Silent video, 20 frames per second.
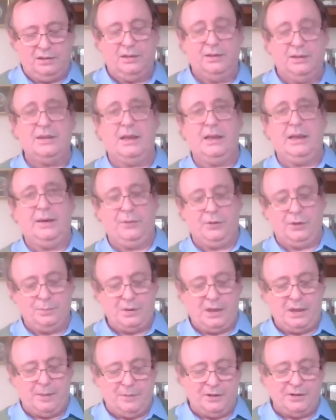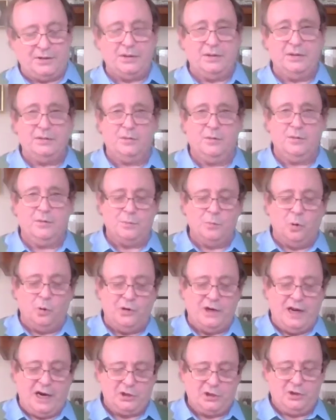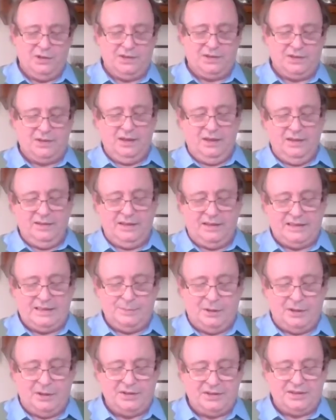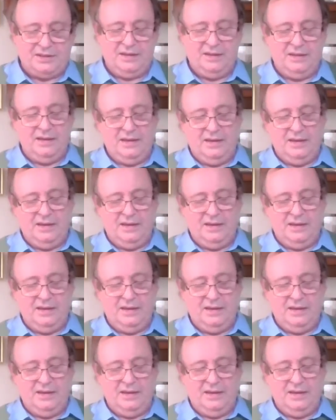the South African Prime Minister, of course more nationalist than Smuts,